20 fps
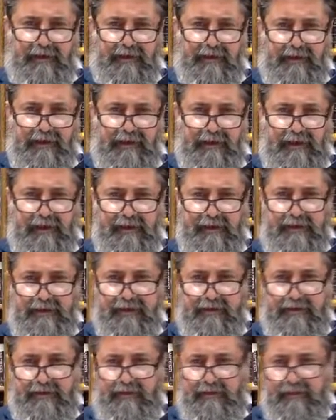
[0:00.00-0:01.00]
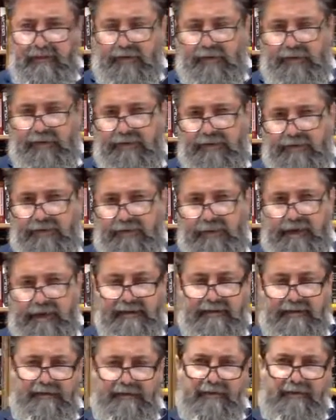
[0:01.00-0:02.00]
And one
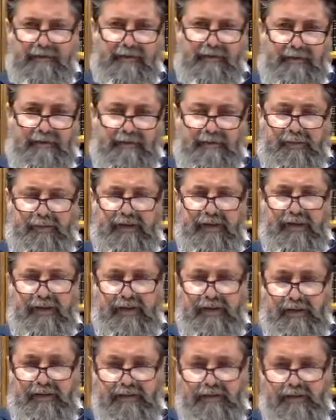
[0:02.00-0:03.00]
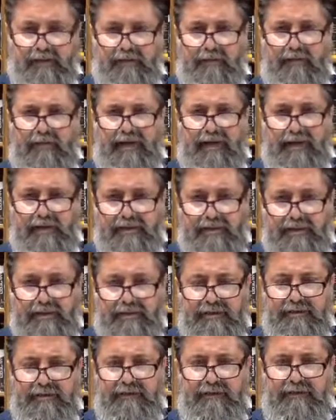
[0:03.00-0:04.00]
Shabbat, he was praying so
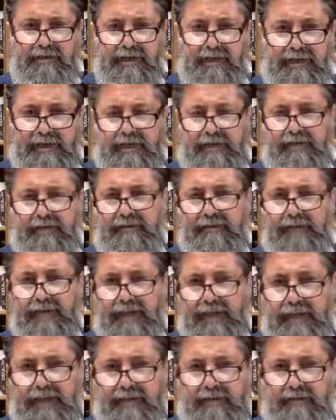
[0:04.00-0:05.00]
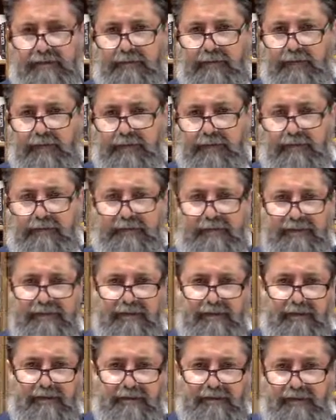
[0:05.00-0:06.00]
much that he didn't realize the boys are
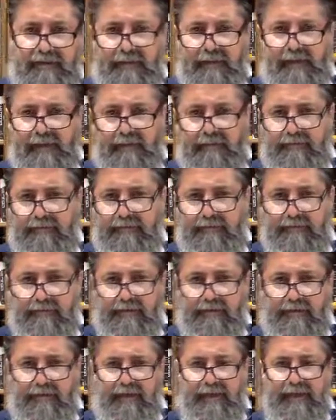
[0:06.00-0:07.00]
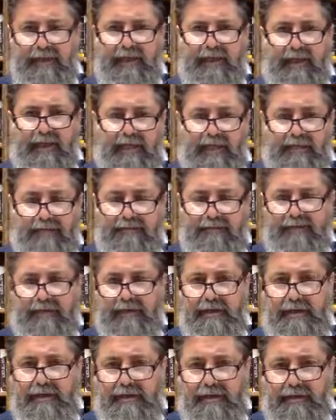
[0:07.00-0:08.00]
missing from him. So when he came,
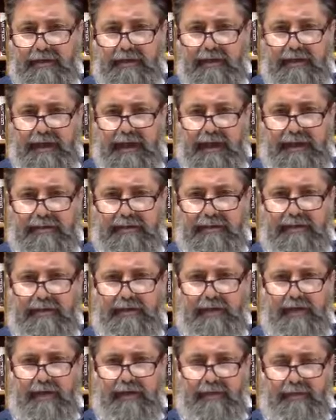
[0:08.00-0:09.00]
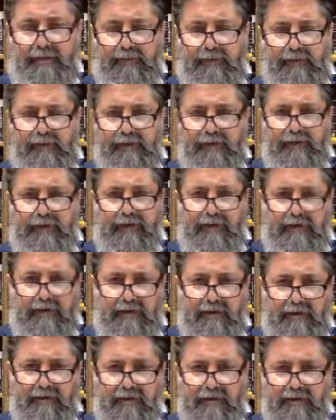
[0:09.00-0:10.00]
he asked his wife, Bruria,
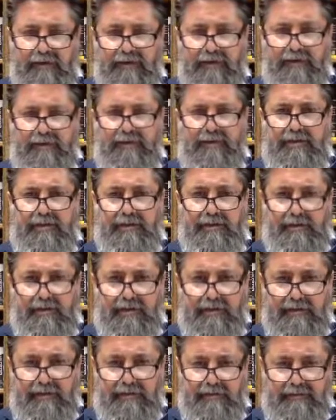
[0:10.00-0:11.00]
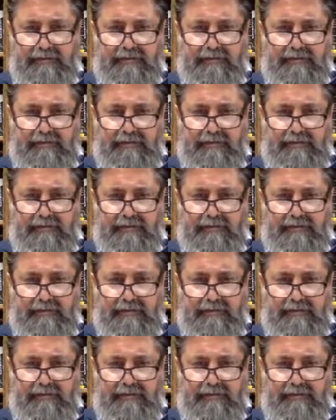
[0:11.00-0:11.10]
where's the children?